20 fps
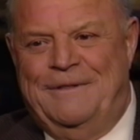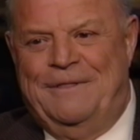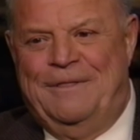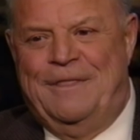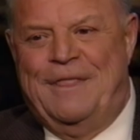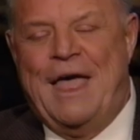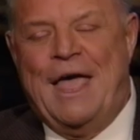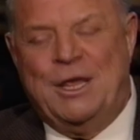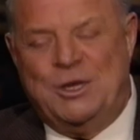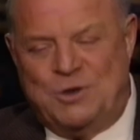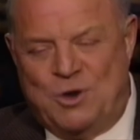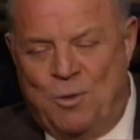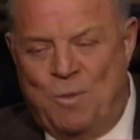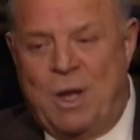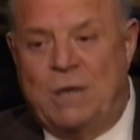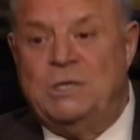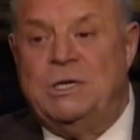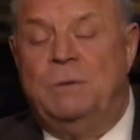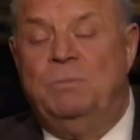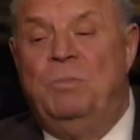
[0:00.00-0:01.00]
Thanks so
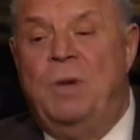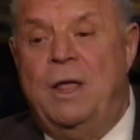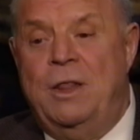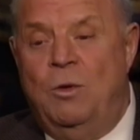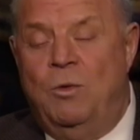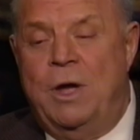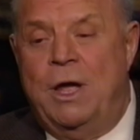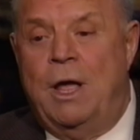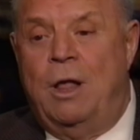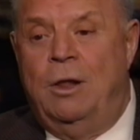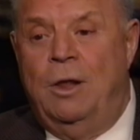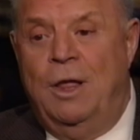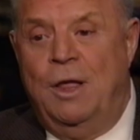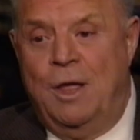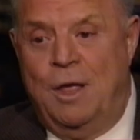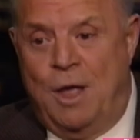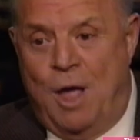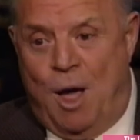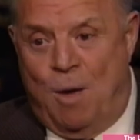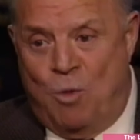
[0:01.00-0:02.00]
much. And by the way,
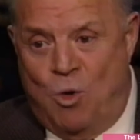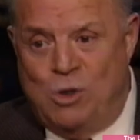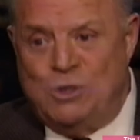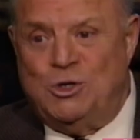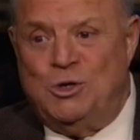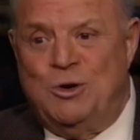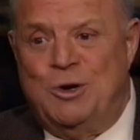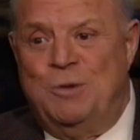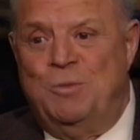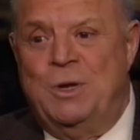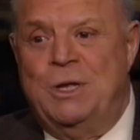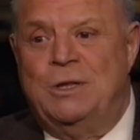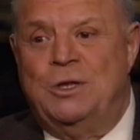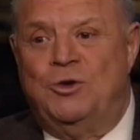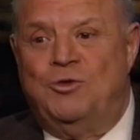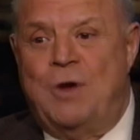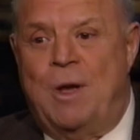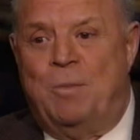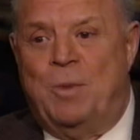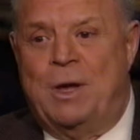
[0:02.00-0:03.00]
I'm also going to be at the
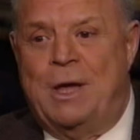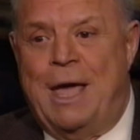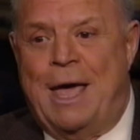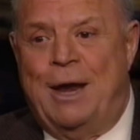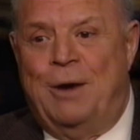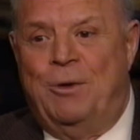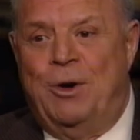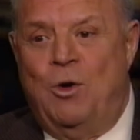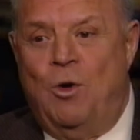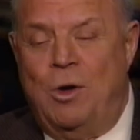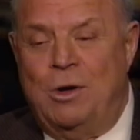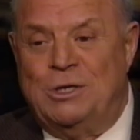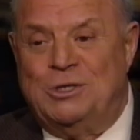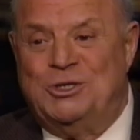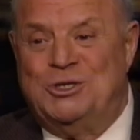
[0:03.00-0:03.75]
Tropicana in August,